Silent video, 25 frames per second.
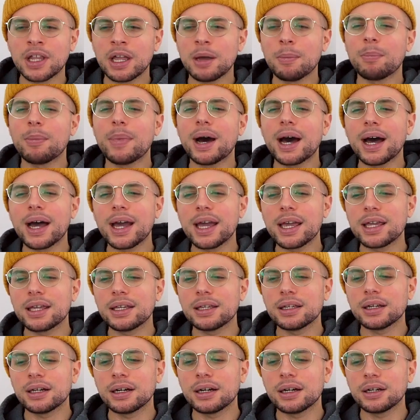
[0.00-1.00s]

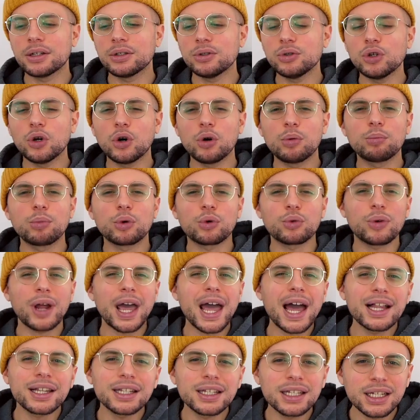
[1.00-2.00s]
my
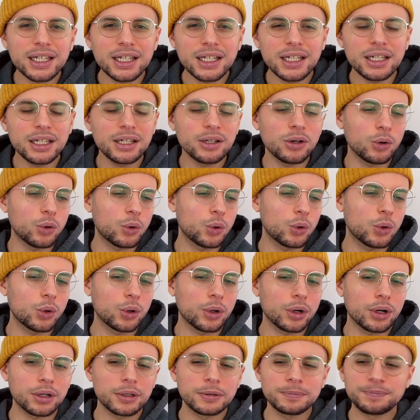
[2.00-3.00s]
morality
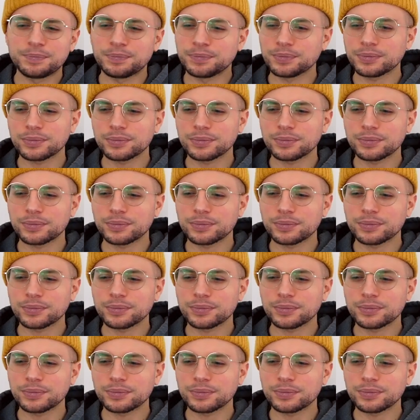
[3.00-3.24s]
or